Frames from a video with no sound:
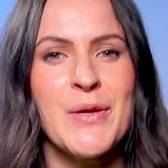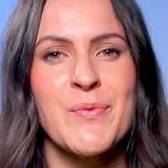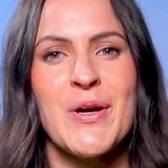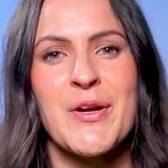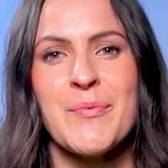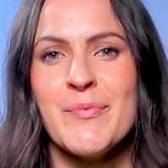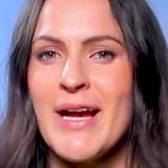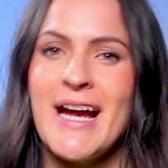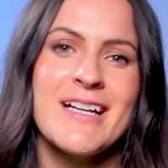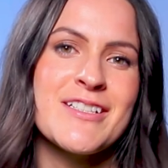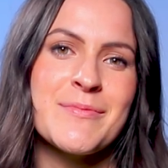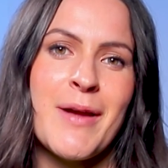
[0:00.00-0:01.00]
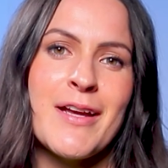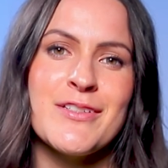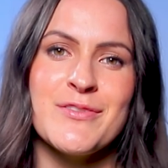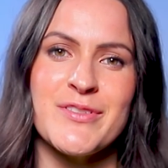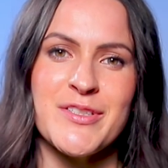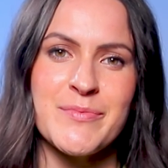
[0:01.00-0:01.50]
and welcome back to my
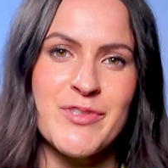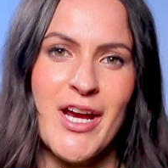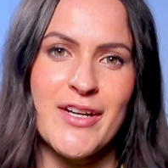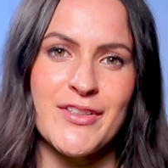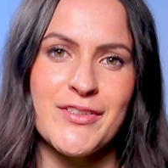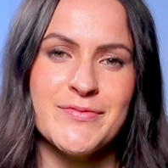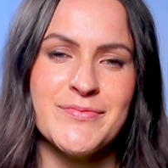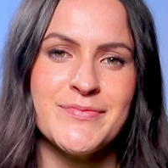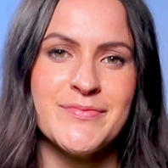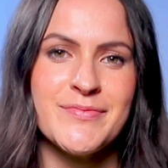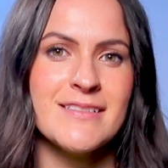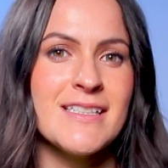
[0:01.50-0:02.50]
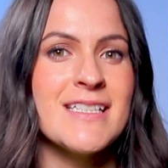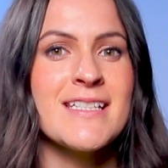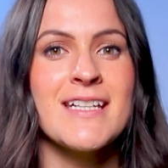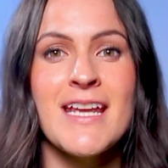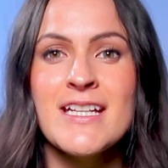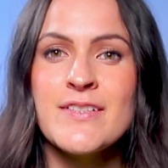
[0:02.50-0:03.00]
YouTube channel. In
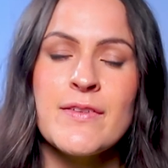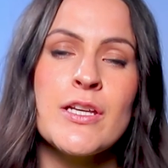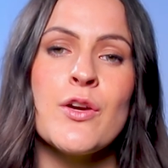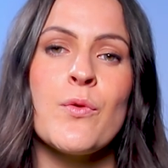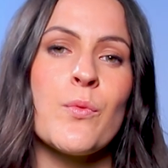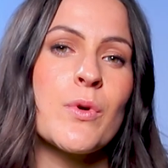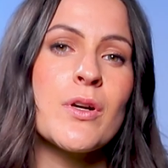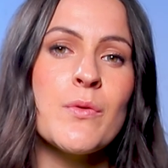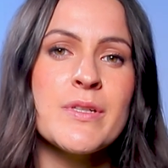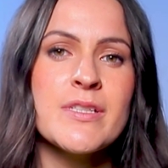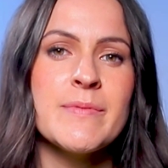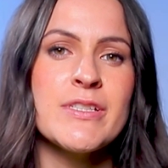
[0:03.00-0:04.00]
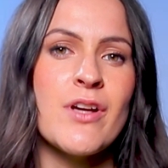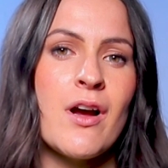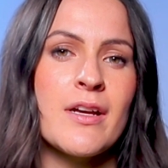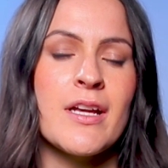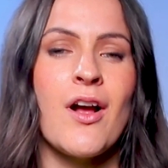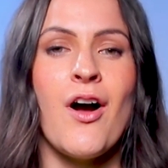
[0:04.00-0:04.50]
today's video, we're going to be
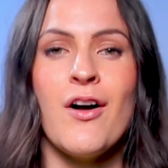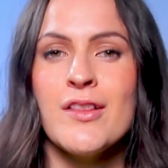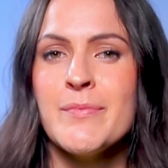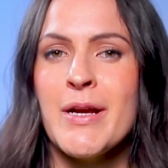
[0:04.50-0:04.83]
talking all